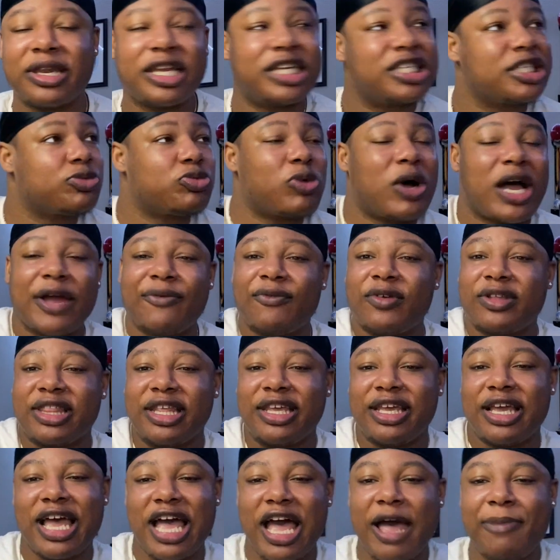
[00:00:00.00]
This is why
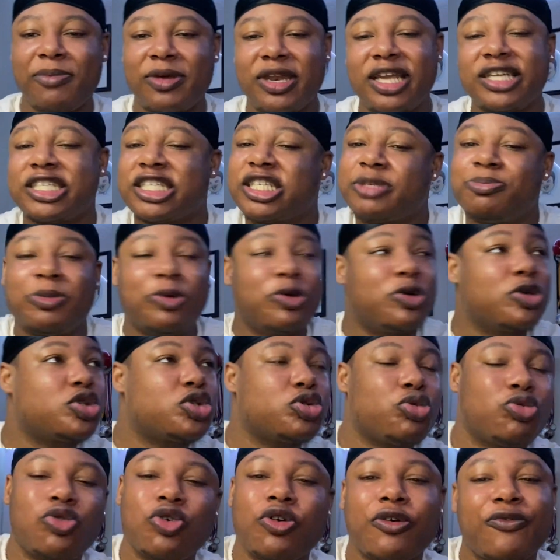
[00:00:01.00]
everything happened. It's a
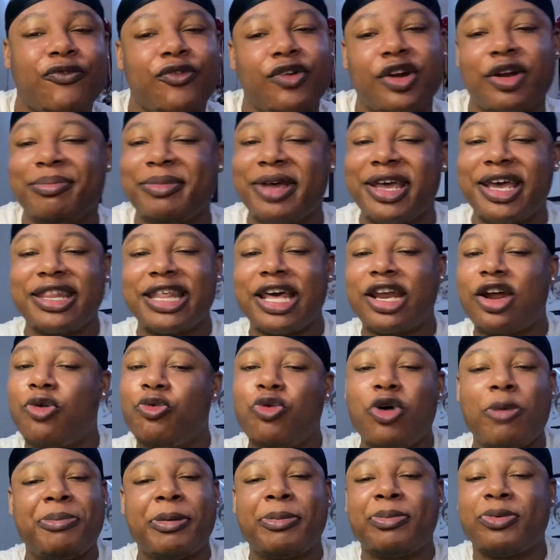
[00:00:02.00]
spiritual warfare, man. They don't
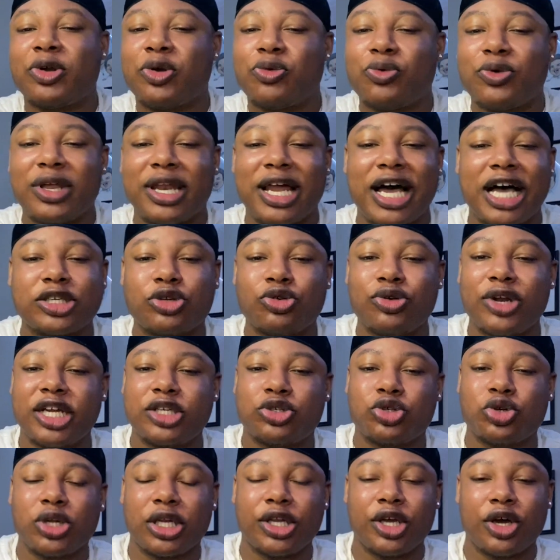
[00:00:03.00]
want people to realize who they
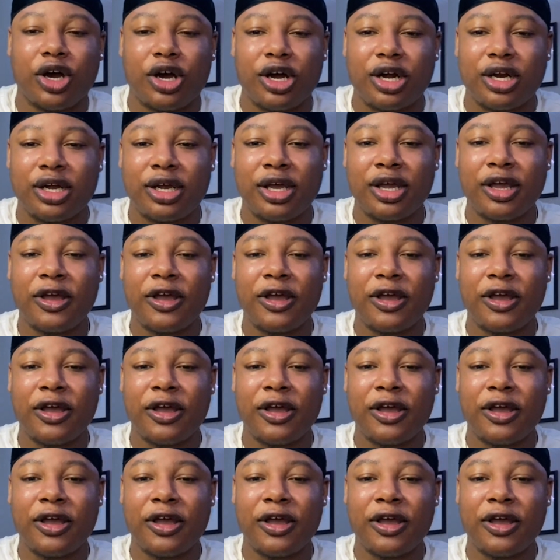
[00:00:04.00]
truly are.